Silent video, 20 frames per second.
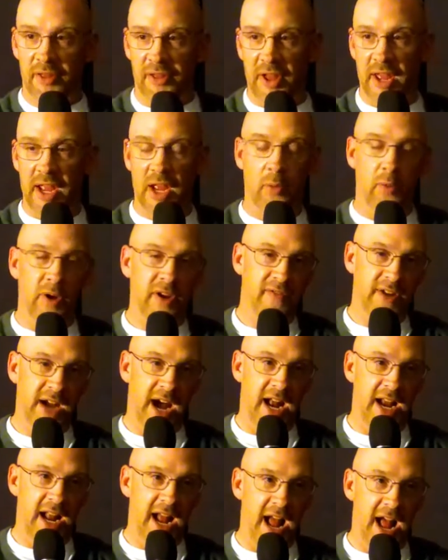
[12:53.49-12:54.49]
thing we've
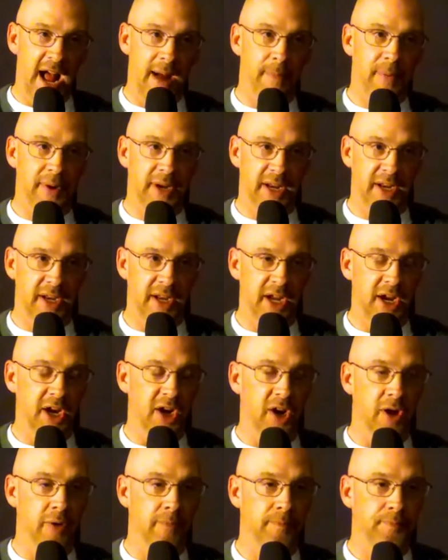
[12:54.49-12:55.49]
got happening
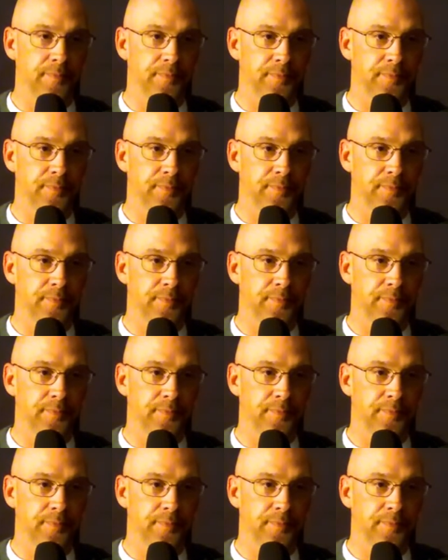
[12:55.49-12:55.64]
here,